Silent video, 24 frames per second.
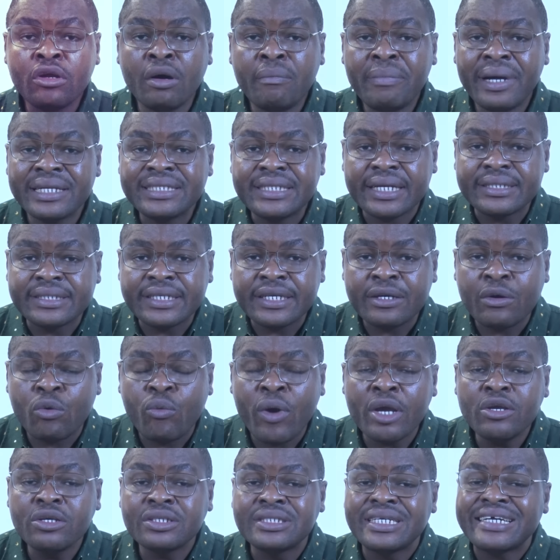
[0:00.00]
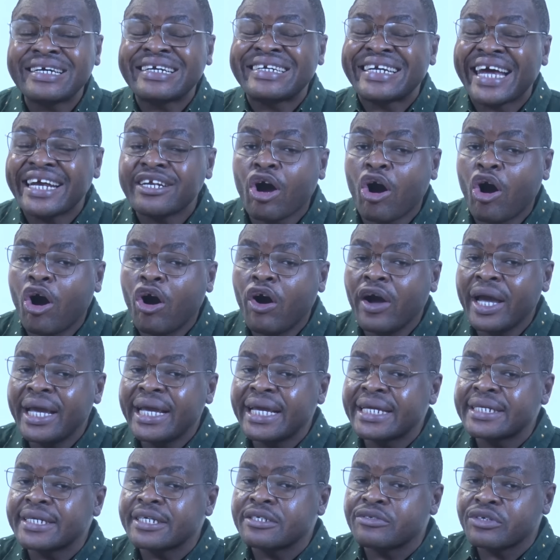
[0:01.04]
Number 13, when you see red
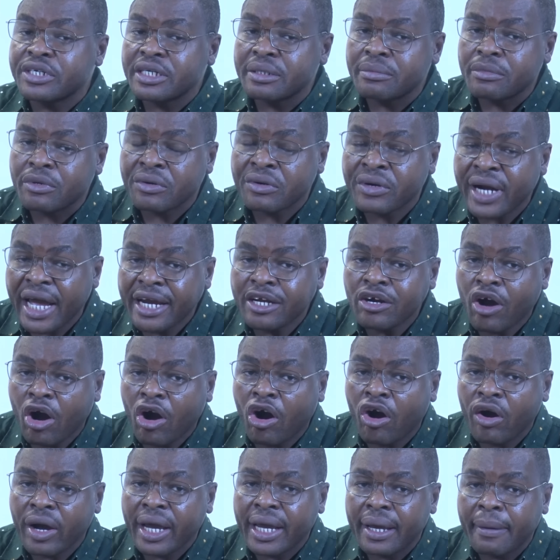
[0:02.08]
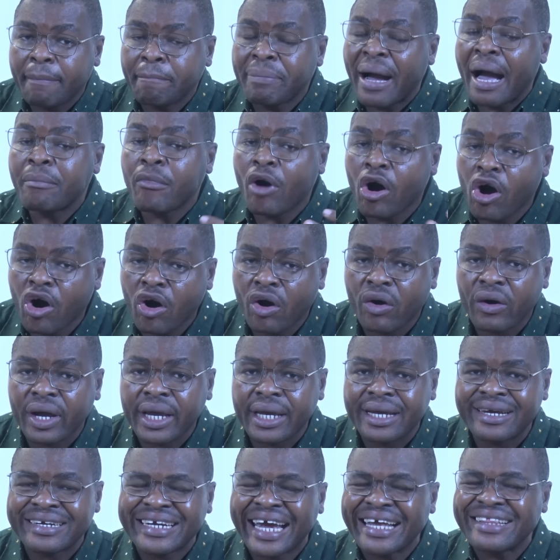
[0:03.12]
oil in the dream, red oil, palm
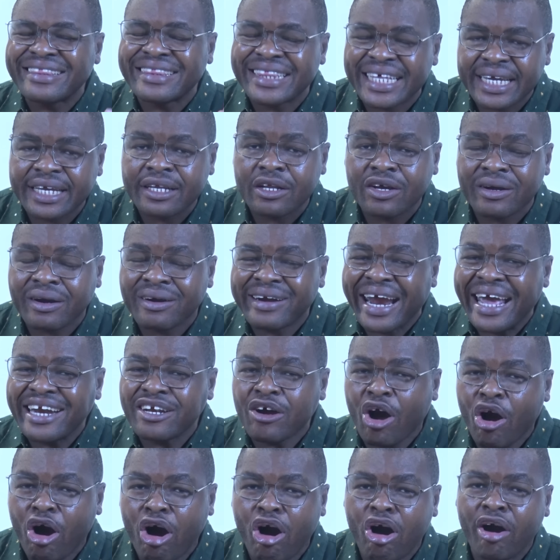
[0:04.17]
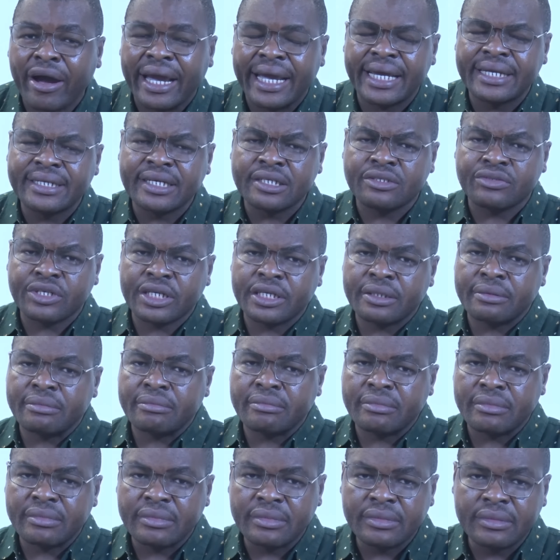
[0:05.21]
oil, red thing, red oil in the
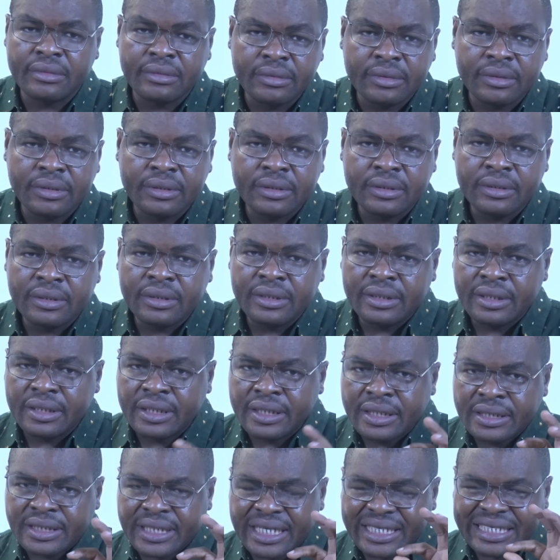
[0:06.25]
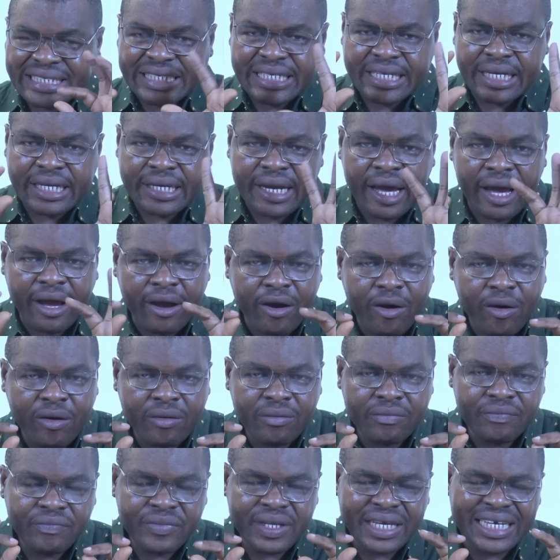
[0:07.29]
dream, it's a signal.
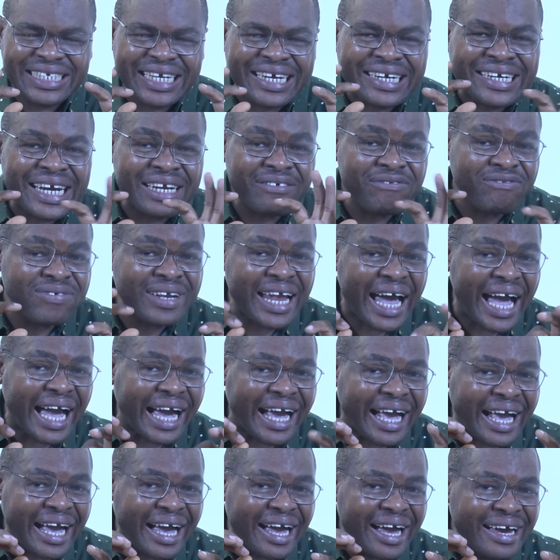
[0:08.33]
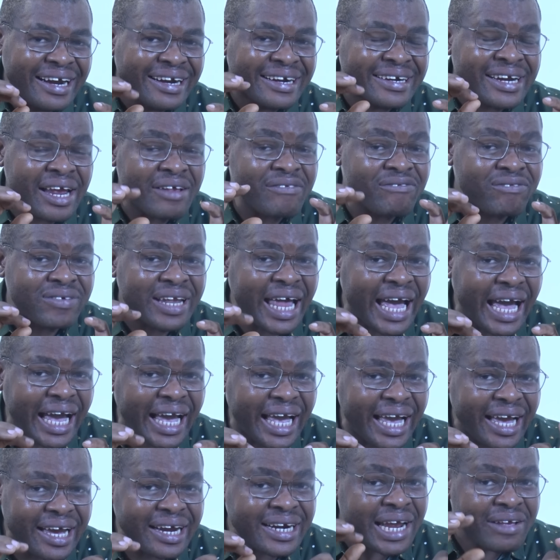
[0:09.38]
It's a red flag, red
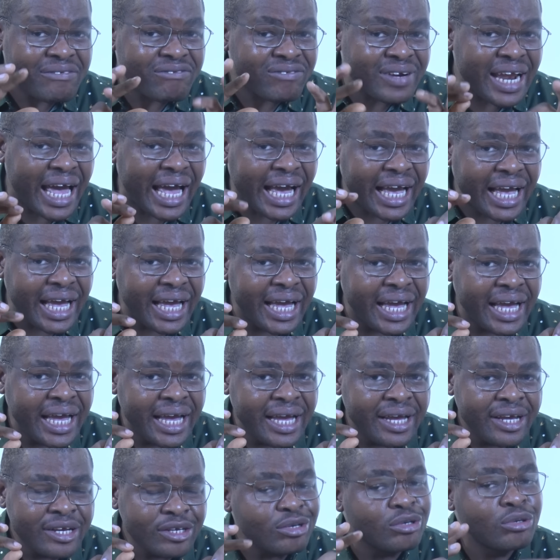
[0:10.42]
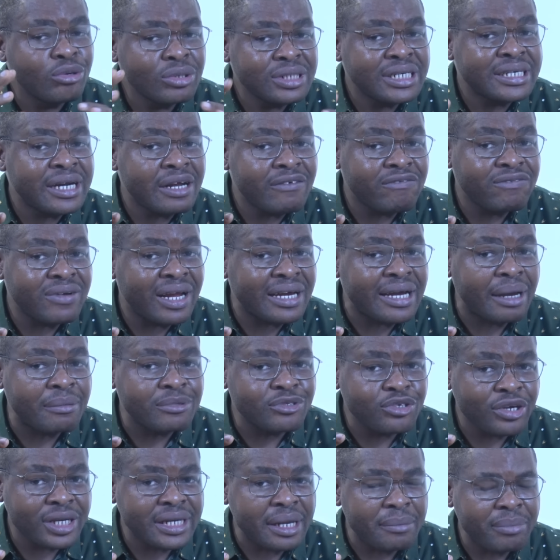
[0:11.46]
flag, red flag. You know the red flag
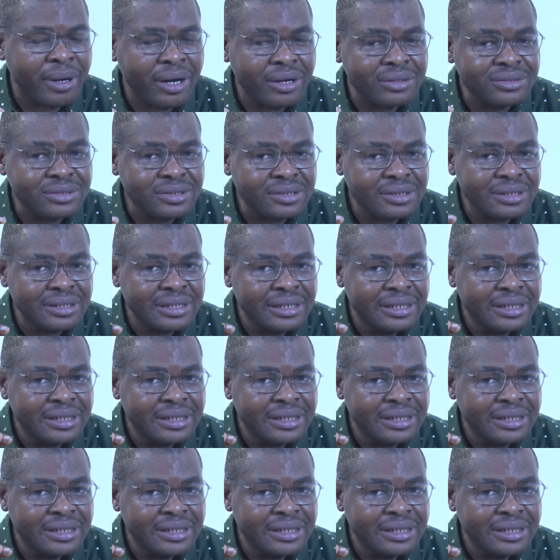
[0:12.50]
I'm talking about.